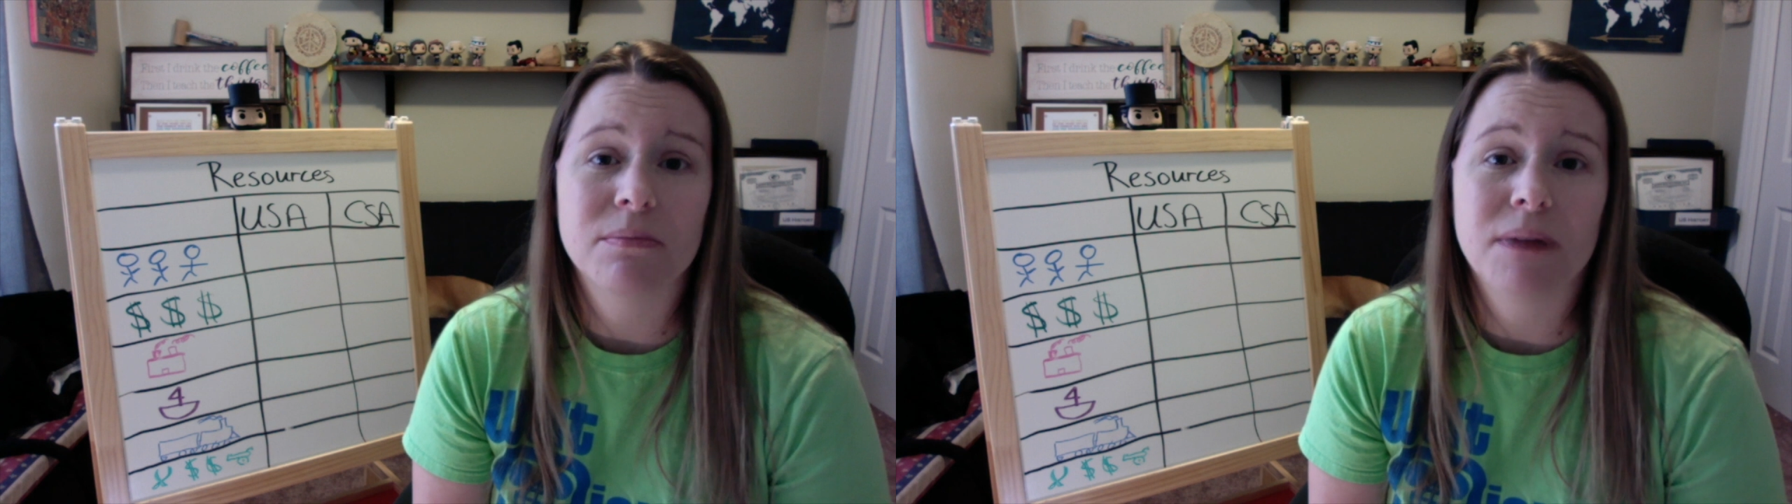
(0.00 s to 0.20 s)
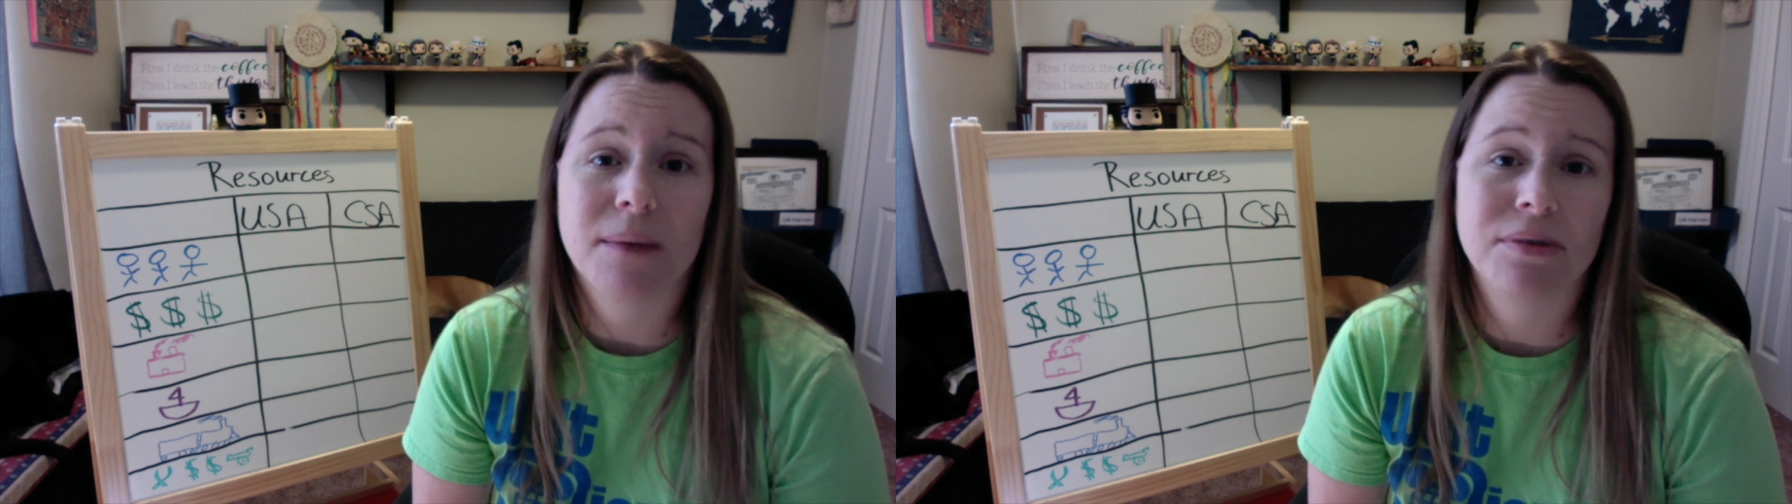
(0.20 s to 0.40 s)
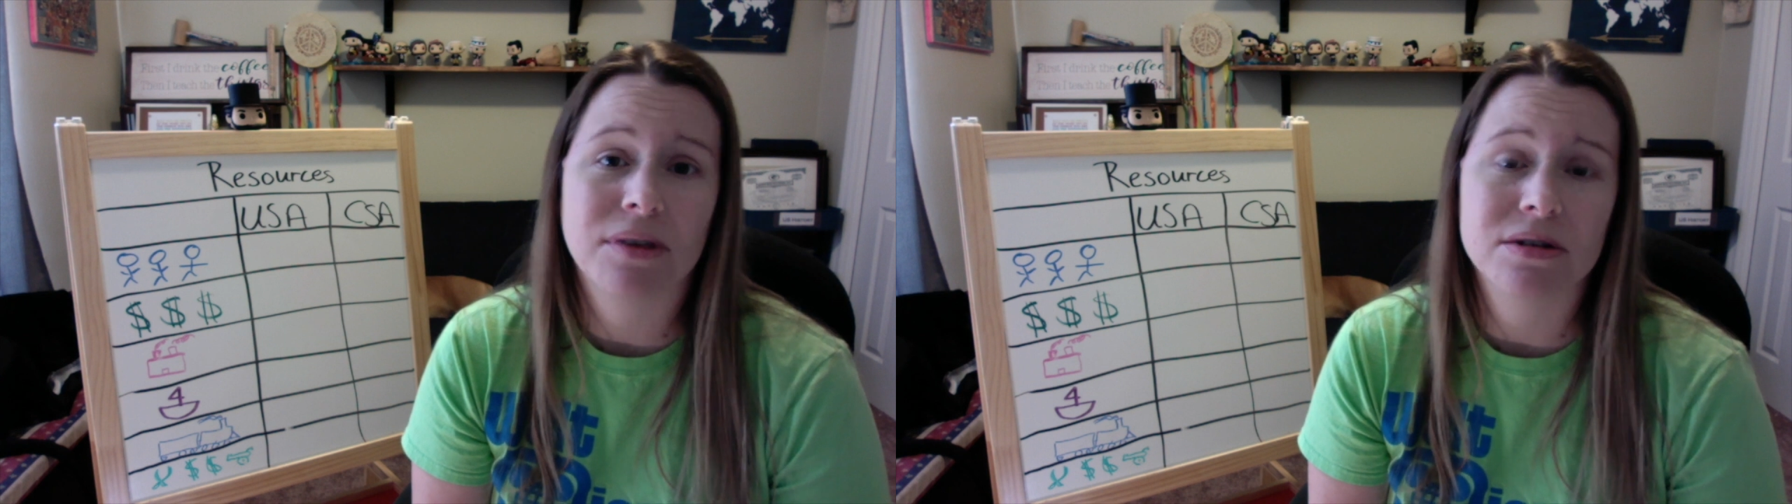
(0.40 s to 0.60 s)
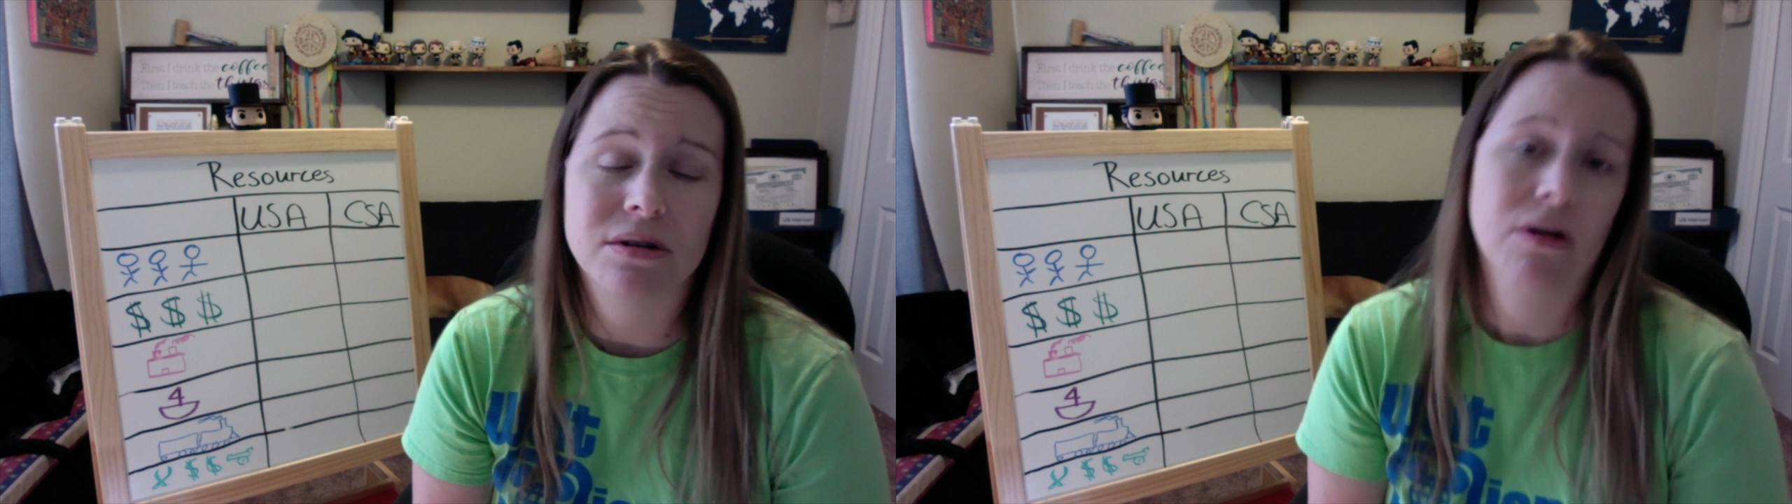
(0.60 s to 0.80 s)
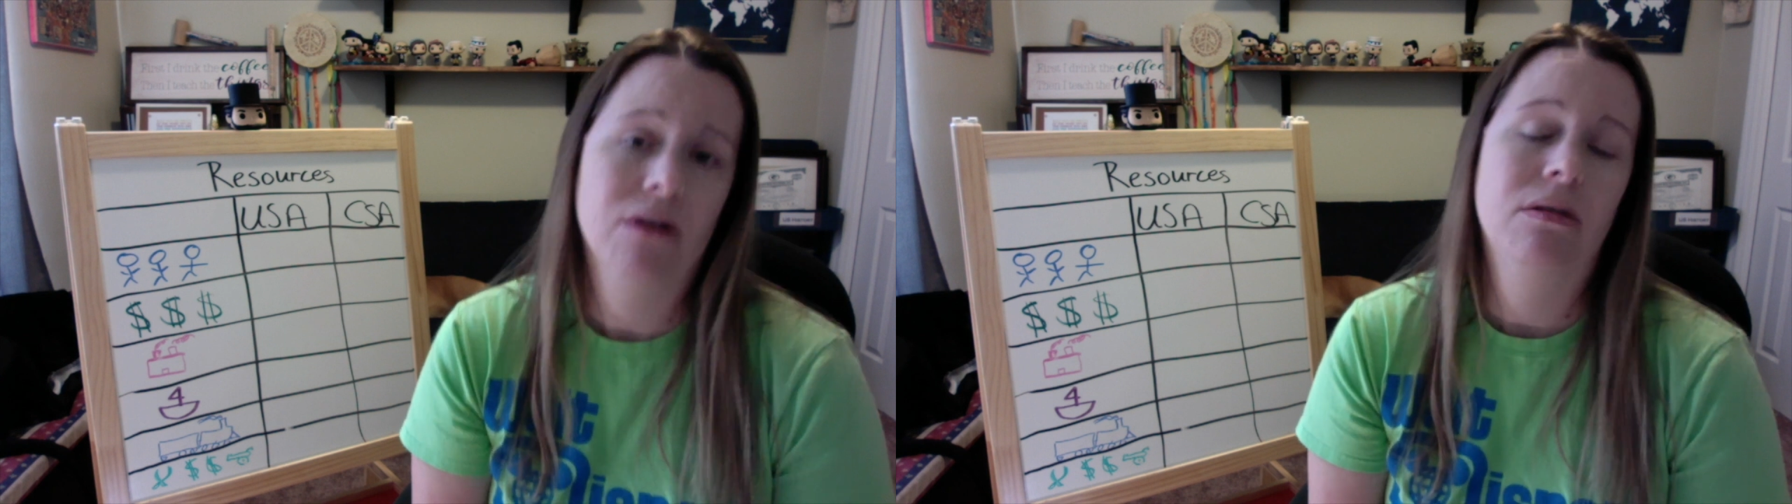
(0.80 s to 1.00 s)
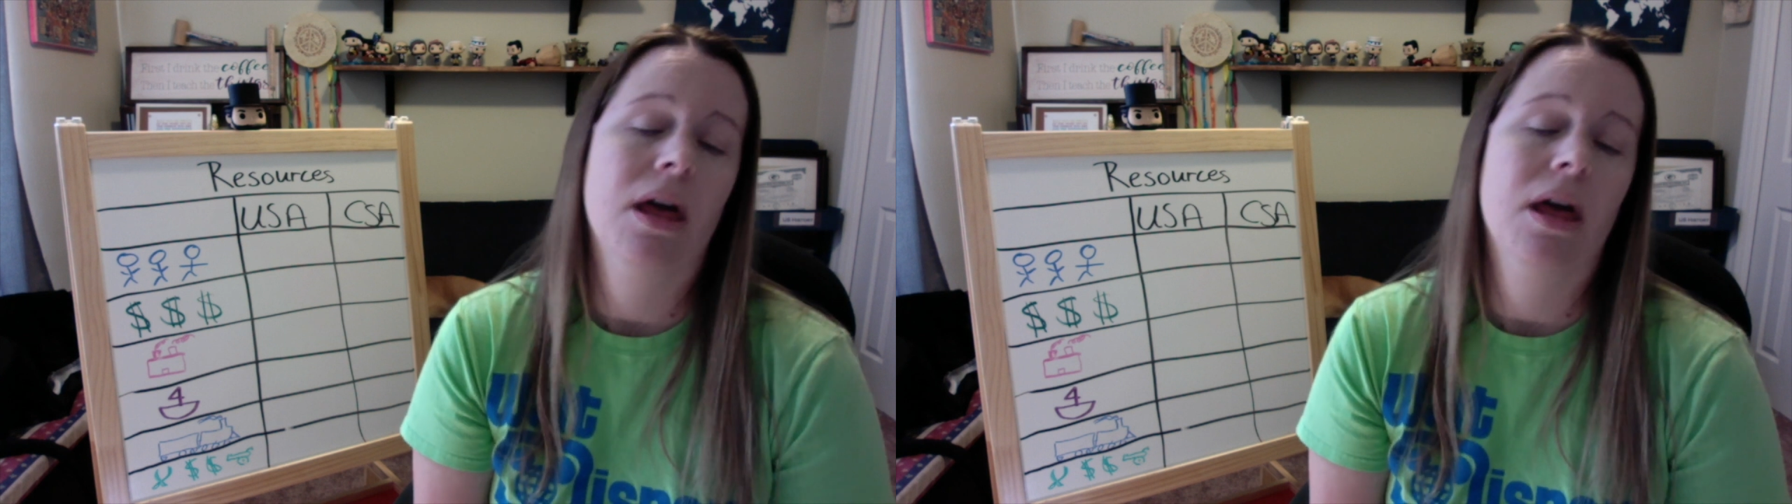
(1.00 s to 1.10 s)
population growth